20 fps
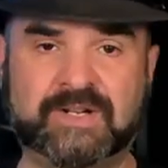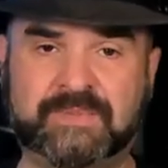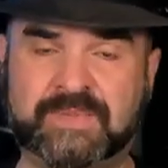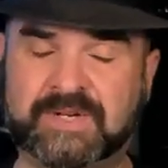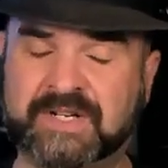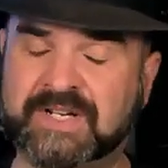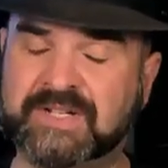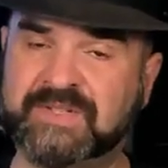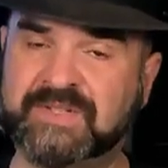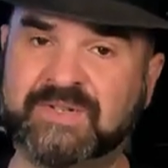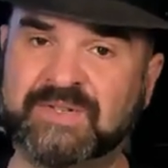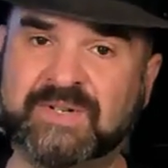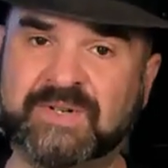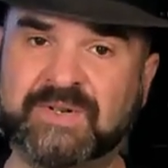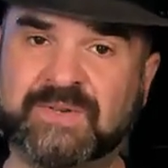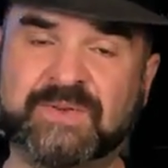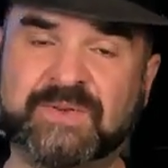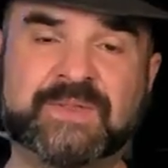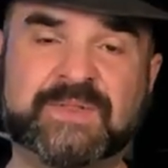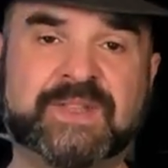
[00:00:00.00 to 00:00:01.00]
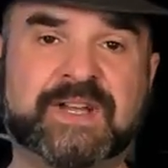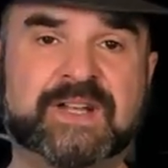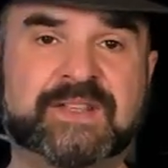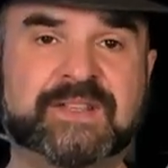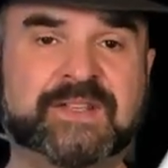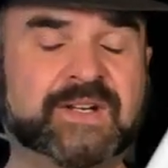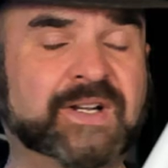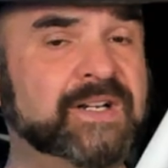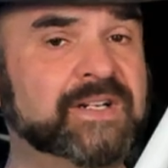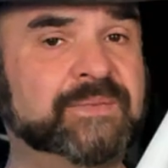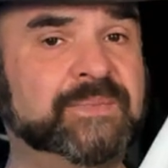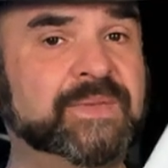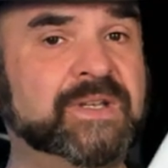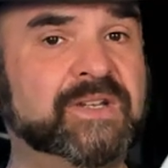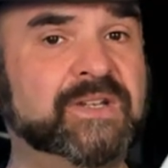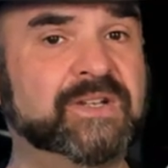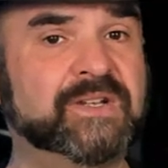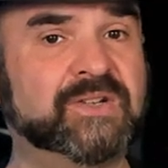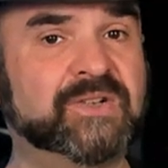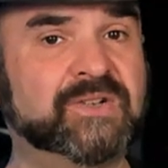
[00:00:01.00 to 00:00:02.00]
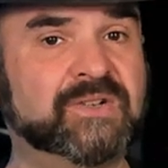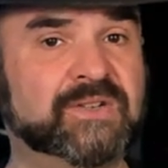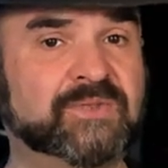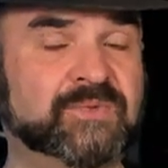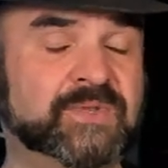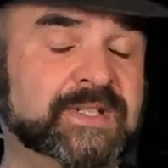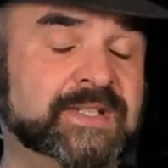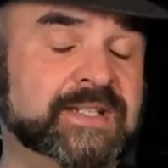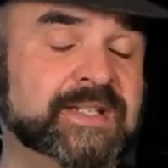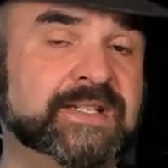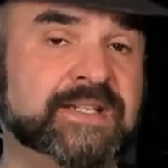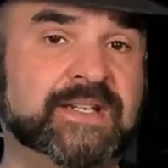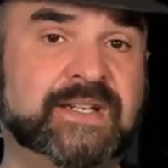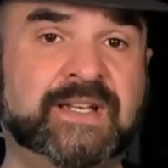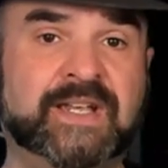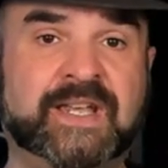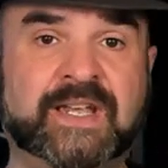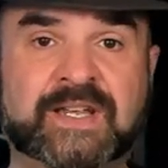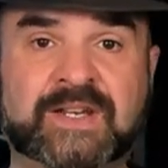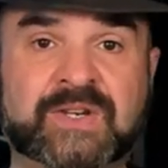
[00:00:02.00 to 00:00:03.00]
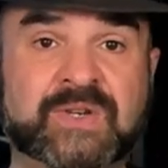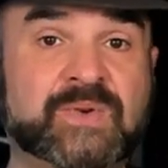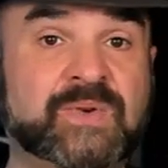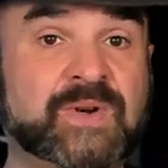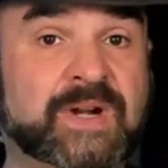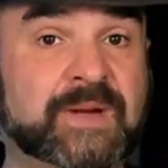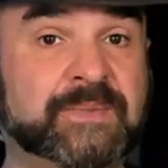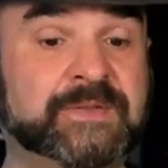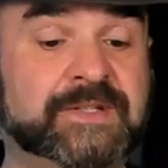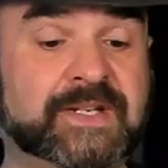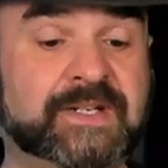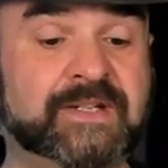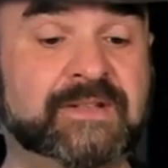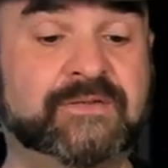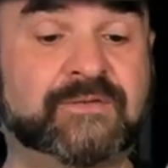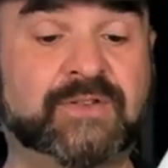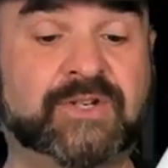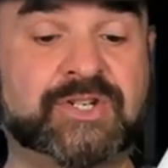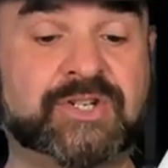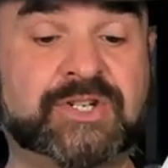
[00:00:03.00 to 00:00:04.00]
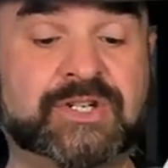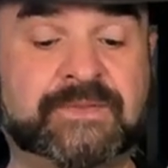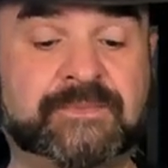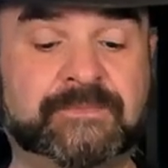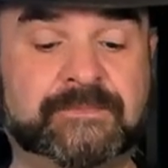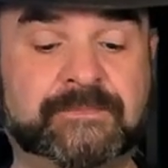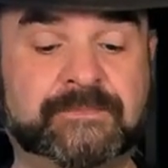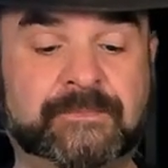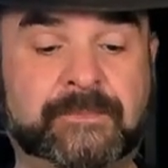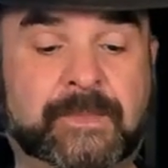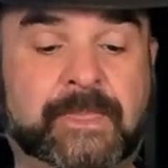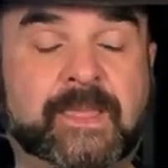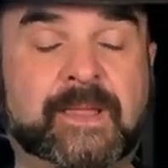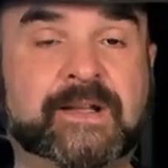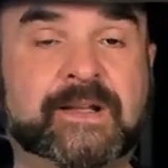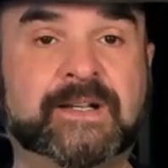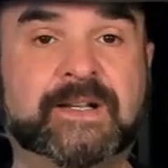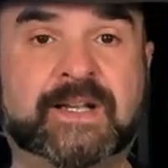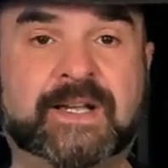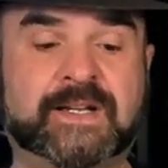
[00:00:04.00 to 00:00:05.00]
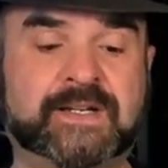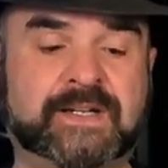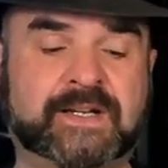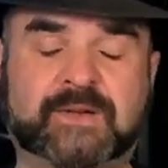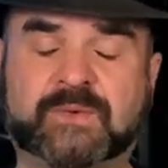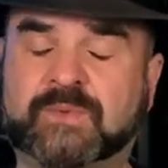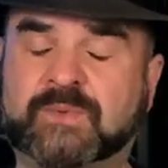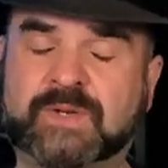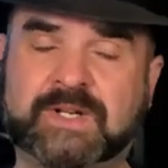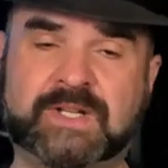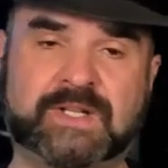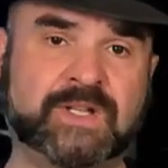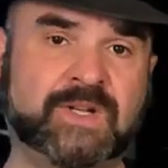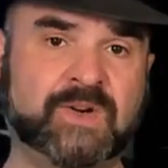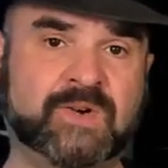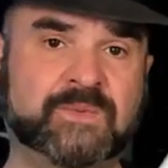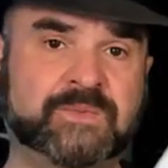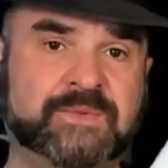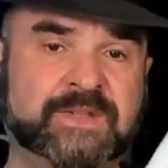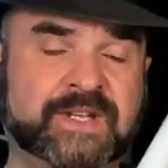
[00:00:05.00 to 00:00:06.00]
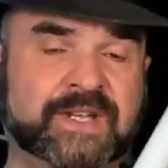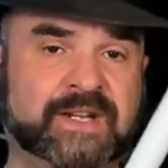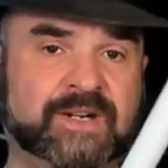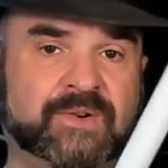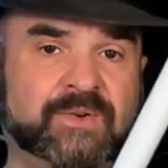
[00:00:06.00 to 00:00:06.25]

But I do know that they're going to be releasing a new updated version, and I really hope they get